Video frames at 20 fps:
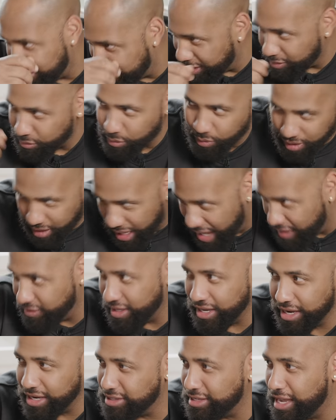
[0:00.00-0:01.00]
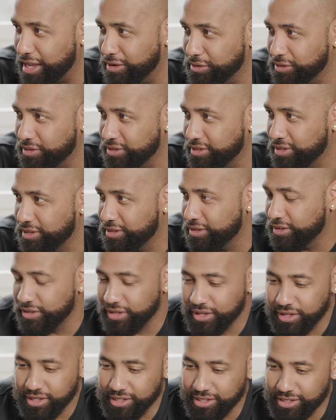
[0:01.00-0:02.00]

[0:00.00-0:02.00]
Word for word: they have the hair towel. Yeah, yeah, yeah.